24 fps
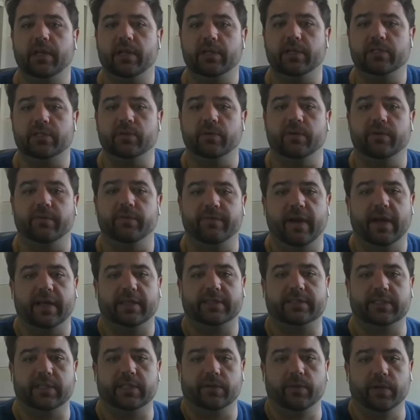to
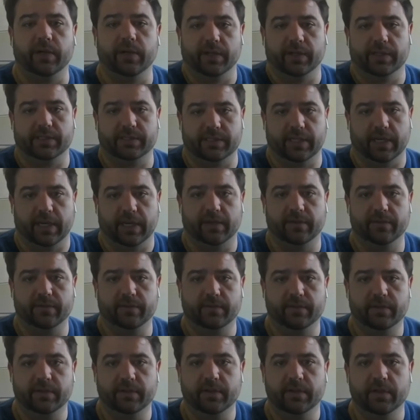invest in real estate.
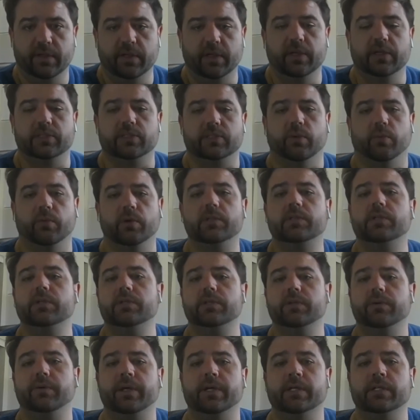So what they're
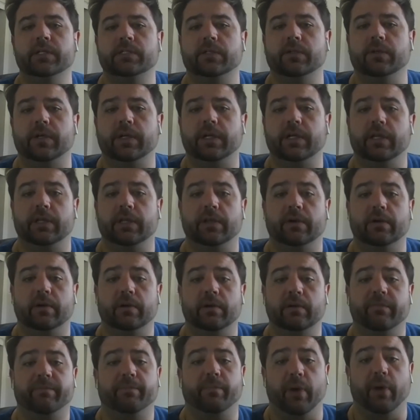doing is they're
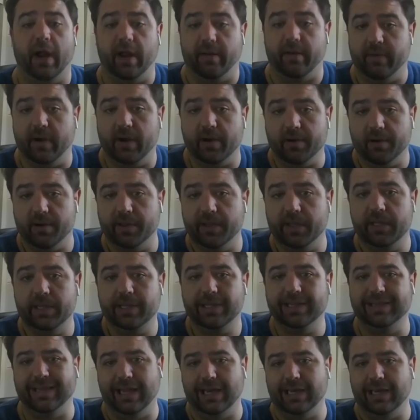primarily
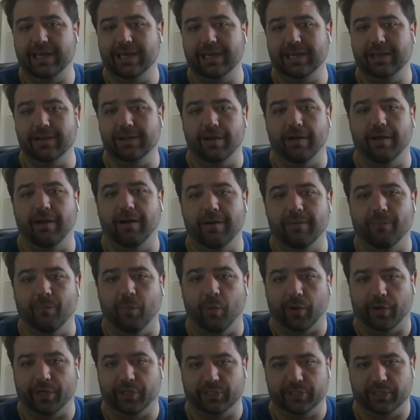lending on
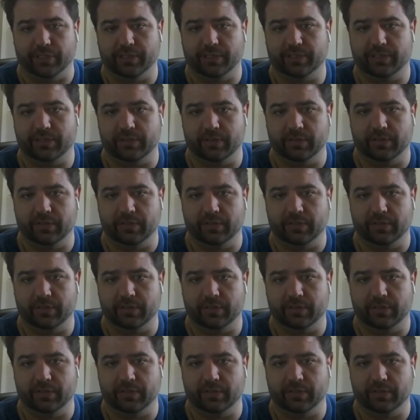mortgages.